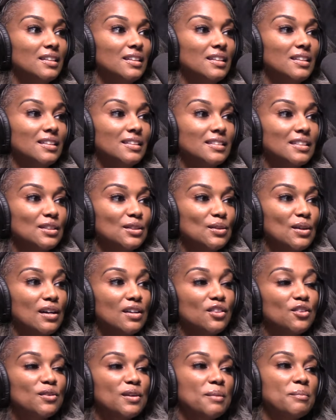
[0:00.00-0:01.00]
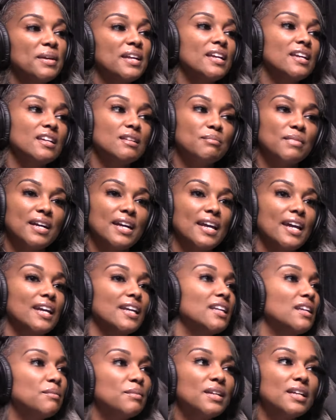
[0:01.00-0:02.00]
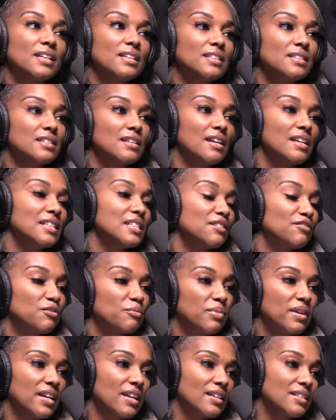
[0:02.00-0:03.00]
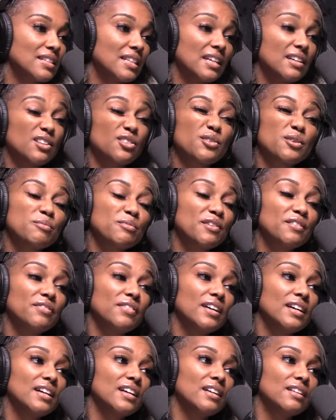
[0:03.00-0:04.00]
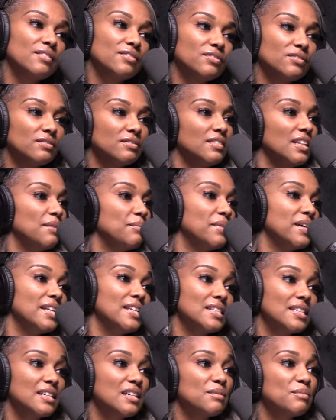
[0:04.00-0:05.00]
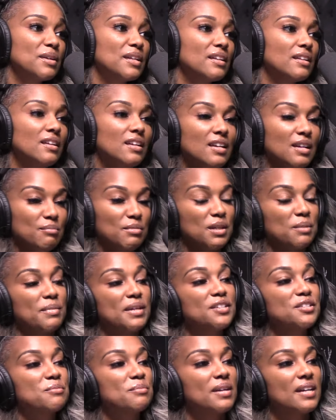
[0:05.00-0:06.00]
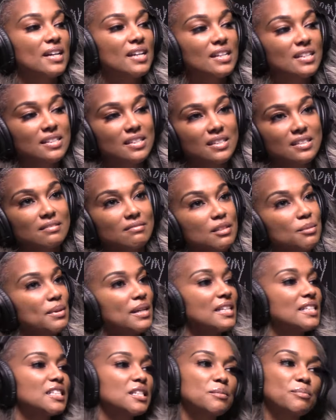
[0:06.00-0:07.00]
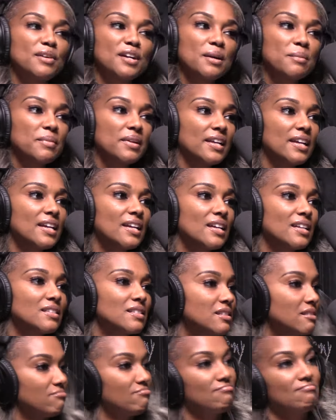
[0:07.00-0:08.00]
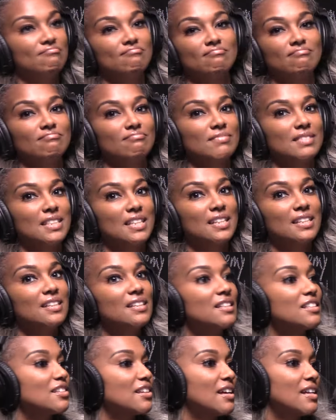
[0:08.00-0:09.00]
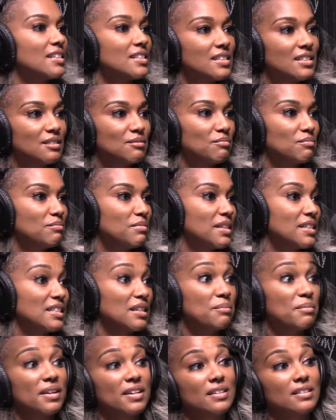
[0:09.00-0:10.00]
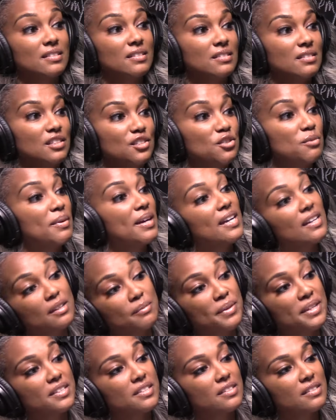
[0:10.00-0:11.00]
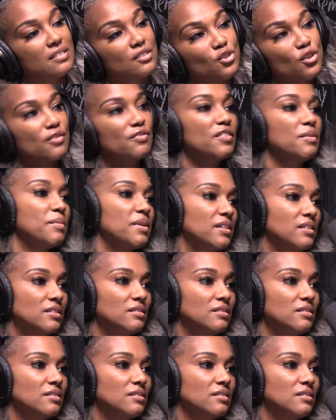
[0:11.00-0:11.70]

So although I may get my academic scholarship from Paine because I have 3.5, mm-hmm. that money's coming. But I major in biology. The biology department has another scholarship because I'm your biology major or a female.